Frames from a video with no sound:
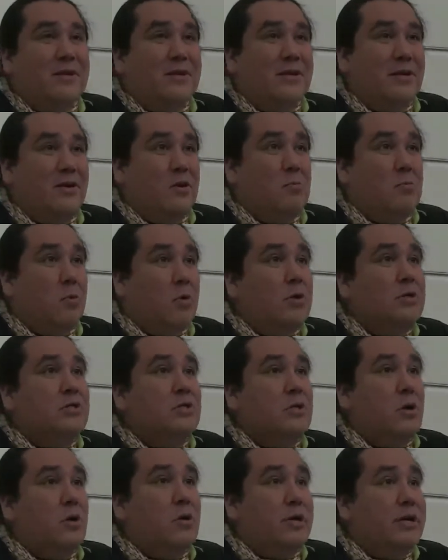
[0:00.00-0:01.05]
you know, more
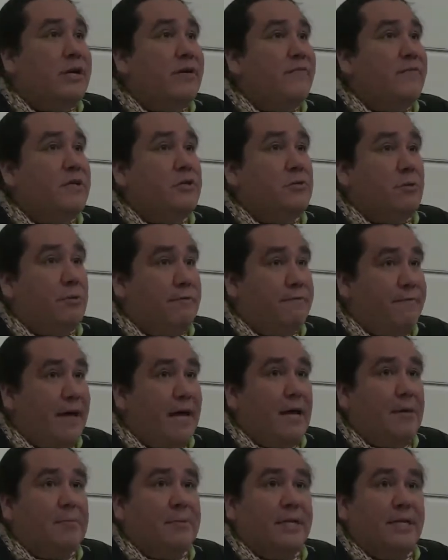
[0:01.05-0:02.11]
so individual
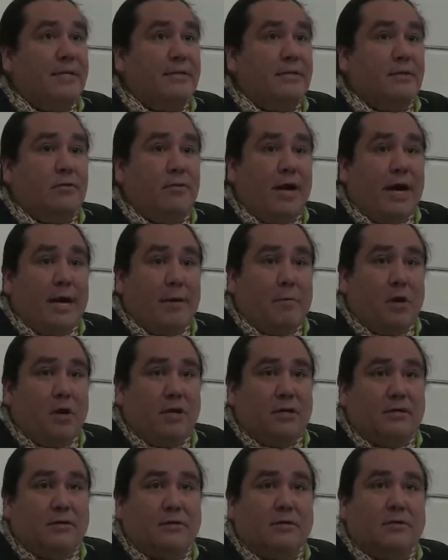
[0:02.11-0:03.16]
families,
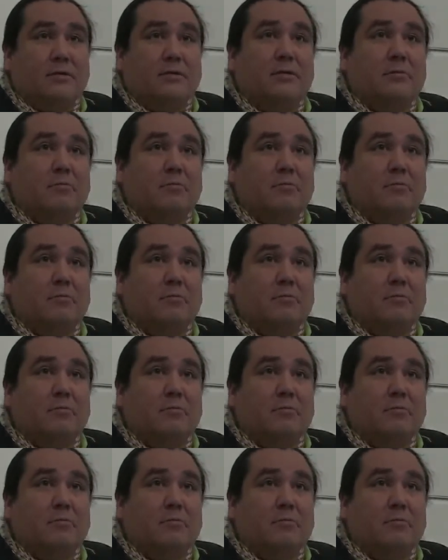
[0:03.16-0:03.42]
grandmas,